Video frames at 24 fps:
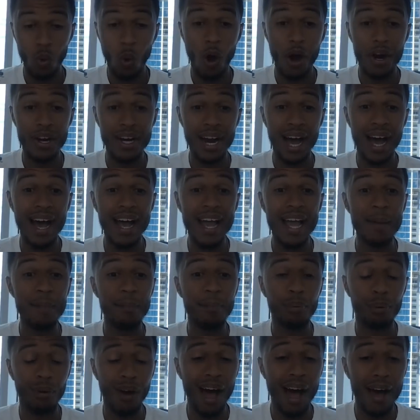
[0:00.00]
are not a
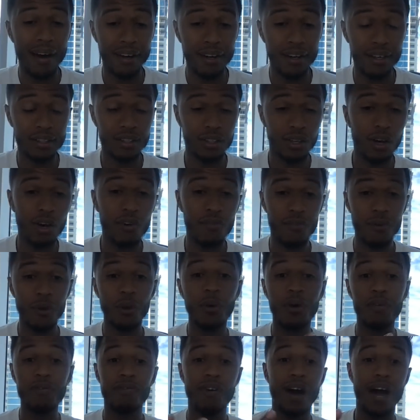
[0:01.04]
product of
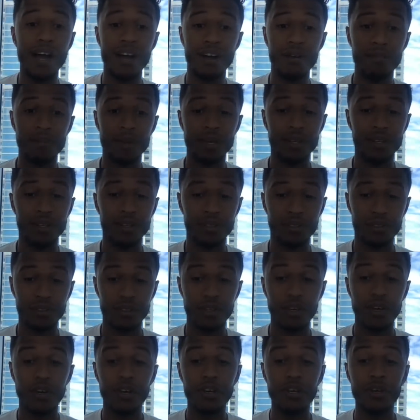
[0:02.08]
your environment.
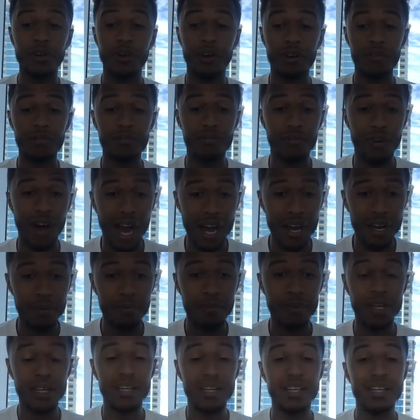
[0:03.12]
Your
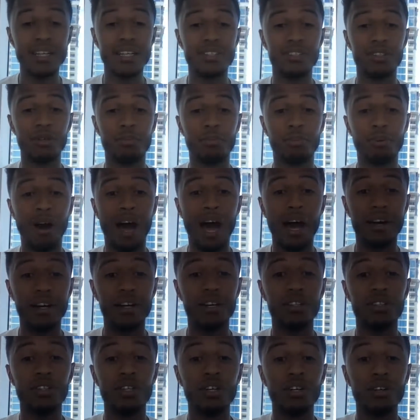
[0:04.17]
environment is a
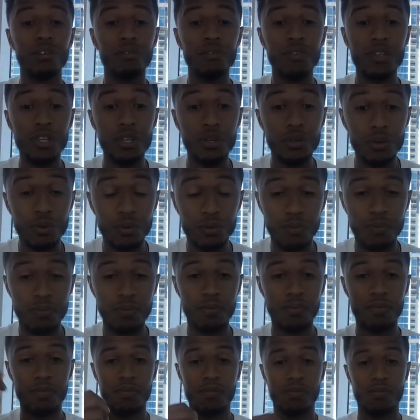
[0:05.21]
product of you.
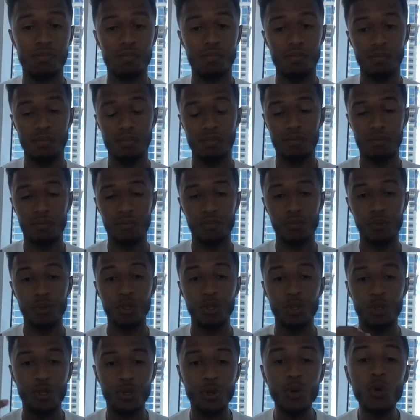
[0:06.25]

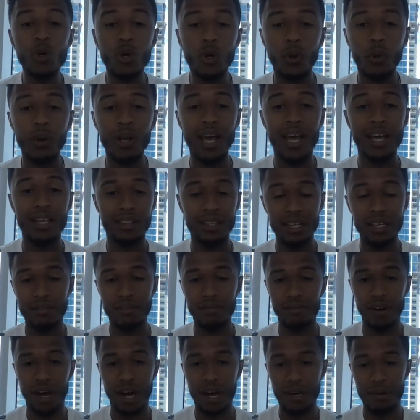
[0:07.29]
You create the
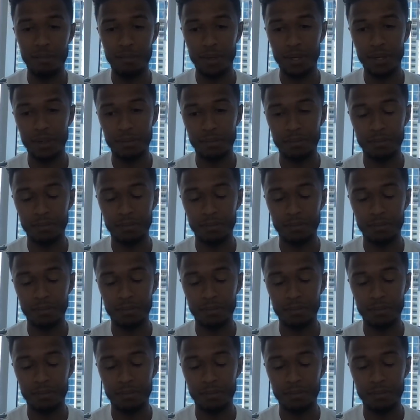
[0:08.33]
environment.